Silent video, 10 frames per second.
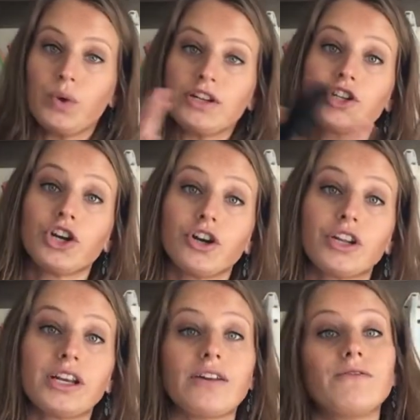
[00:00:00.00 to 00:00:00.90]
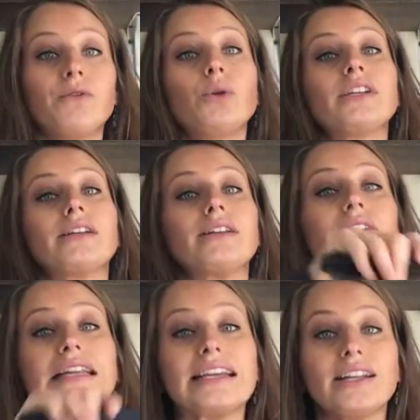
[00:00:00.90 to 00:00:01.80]
turning and folding and
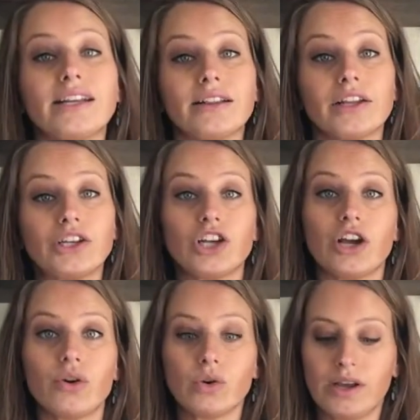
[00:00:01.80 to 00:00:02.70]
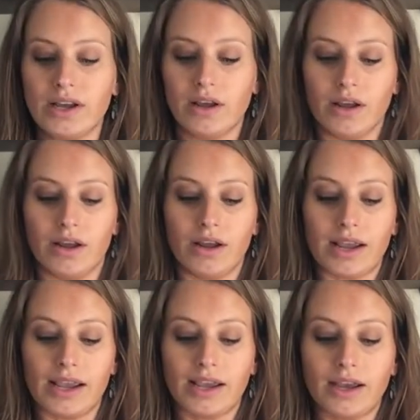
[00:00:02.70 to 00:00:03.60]
kneading the dough.
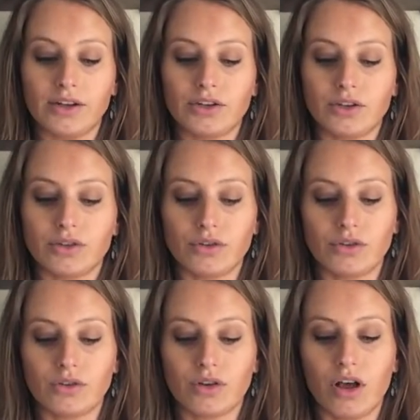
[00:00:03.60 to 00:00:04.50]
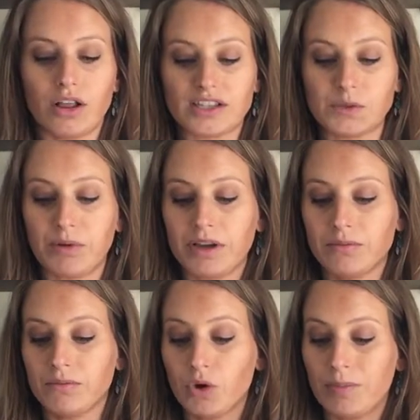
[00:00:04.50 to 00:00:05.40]
And I'll
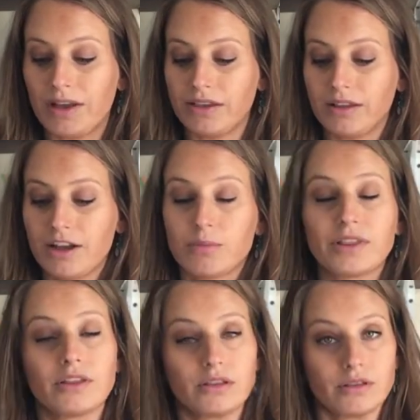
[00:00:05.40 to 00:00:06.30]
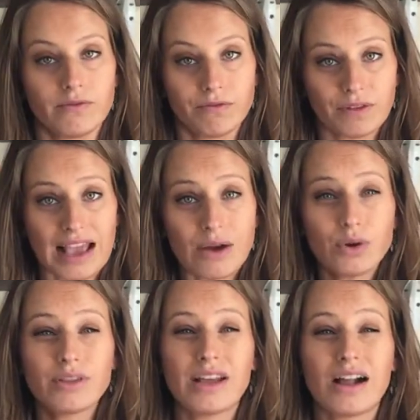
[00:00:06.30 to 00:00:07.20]
explain more about that later, but the
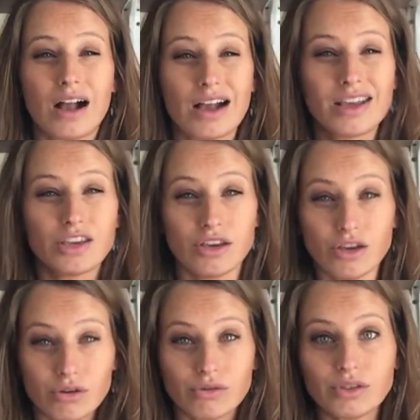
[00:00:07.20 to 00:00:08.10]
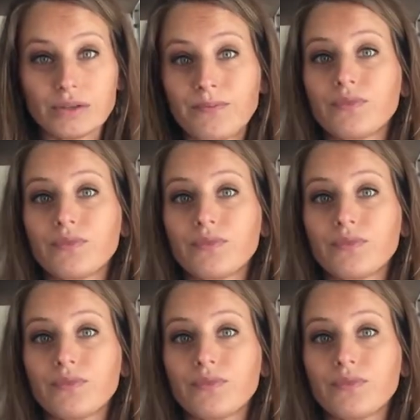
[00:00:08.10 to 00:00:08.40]
flour that I use